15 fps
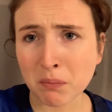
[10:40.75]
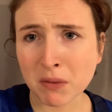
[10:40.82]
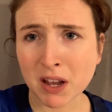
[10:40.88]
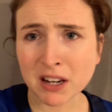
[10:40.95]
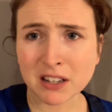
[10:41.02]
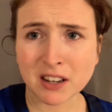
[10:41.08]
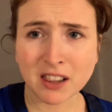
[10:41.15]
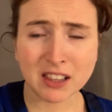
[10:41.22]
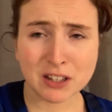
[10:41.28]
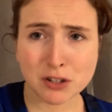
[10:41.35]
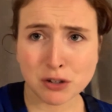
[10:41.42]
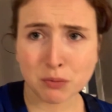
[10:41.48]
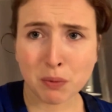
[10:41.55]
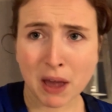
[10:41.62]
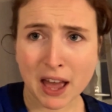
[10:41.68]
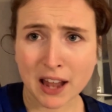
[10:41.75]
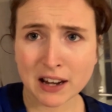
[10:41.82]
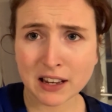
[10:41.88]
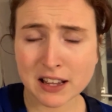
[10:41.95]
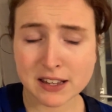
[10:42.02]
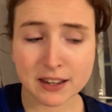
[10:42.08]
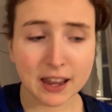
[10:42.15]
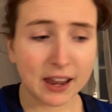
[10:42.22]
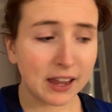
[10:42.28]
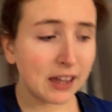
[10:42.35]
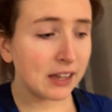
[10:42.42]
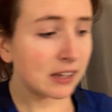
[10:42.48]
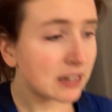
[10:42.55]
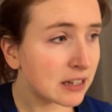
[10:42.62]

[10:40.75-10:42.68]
nothing too bad, because I